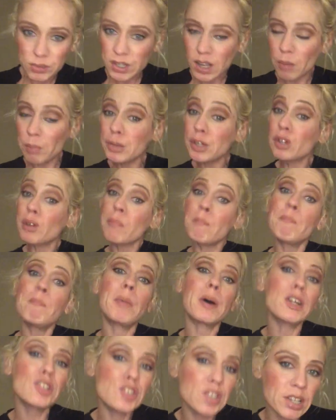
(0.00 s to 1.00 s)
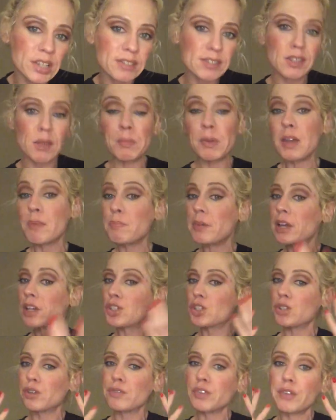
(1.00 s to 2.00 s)
Tell me your budget. Send me a
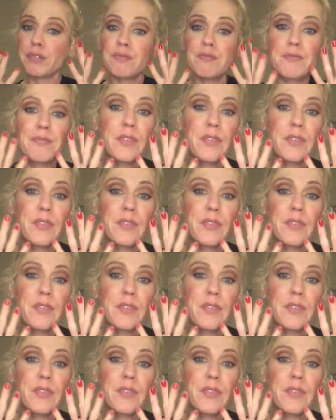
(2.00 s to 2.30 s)
picture of your